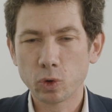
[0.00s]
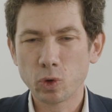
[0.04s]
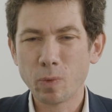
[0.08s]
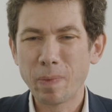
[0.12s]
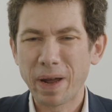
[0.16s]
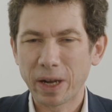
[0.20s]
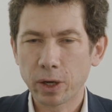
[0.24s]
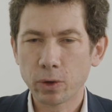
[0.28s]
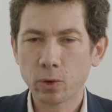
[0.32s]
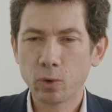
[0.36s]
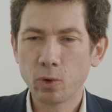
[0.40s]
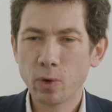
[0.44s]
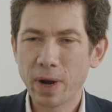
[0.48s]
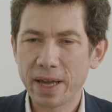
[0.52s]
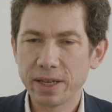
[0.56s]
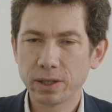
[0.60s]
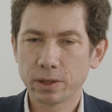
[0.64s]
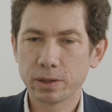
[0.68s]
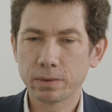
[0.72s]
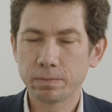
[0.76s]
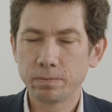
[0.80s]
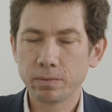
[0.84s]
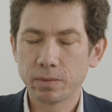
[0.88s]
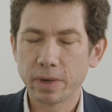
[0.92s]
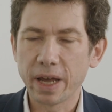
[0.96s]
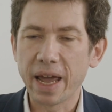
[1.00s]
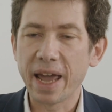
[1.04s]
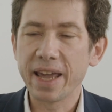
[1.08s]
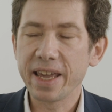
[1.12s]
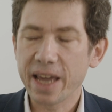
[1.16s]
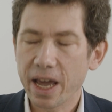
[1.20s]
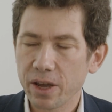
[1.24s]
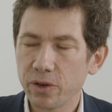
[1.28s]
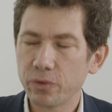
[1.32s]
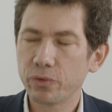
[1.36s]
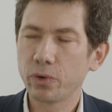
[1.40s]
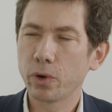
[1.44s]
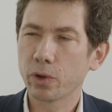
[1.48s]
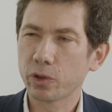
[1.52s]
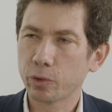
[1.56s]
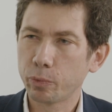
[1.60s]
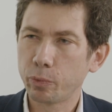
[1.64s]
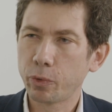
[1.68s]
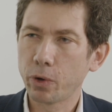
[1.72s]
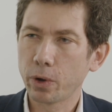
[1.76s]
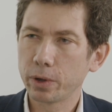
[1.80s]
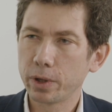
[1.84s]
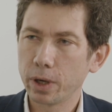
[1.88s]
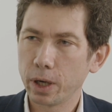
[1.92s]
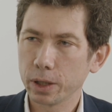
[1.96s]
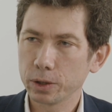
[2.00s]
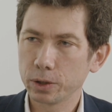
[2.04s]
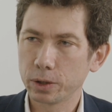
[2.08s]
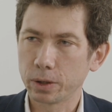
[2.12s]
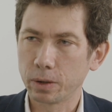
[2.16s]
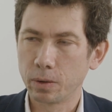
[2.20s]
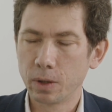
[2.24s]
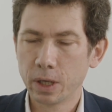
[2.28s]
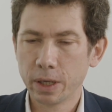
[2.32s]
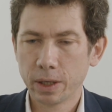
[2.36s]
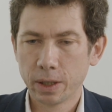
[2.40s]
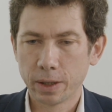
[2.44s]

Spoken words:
To make a great AI first product,